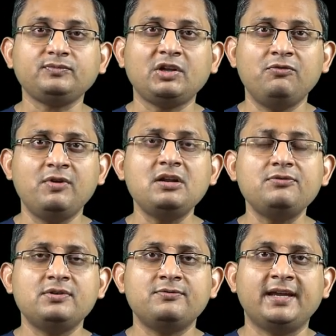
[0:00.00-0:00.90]
One
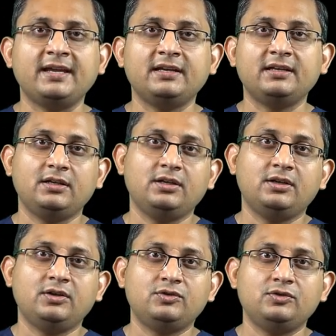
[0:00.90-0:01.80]
of the ways
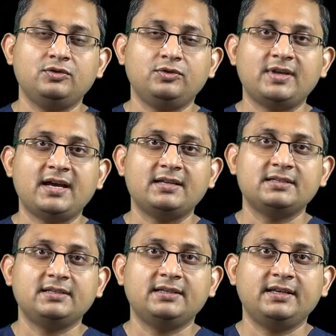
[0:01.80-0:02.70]
to know that
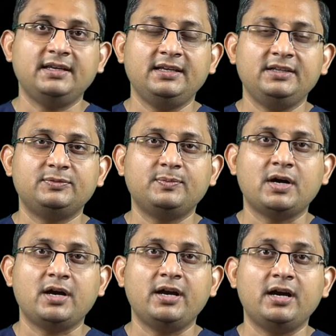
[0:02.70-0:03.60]
is
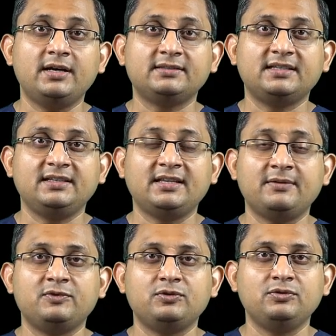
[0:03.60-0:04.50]
by asking
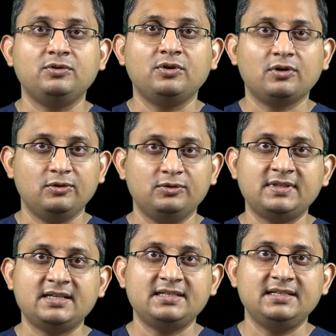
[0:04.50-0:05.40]
them to close
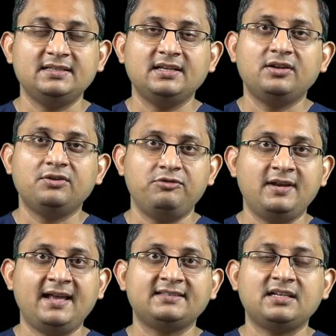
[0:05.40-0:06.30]
their teeth,
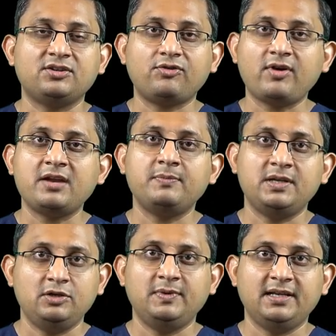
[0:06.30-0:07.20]
relax, and try and
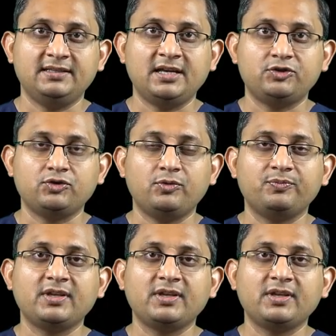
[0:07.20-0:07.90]
manipulate that jaw.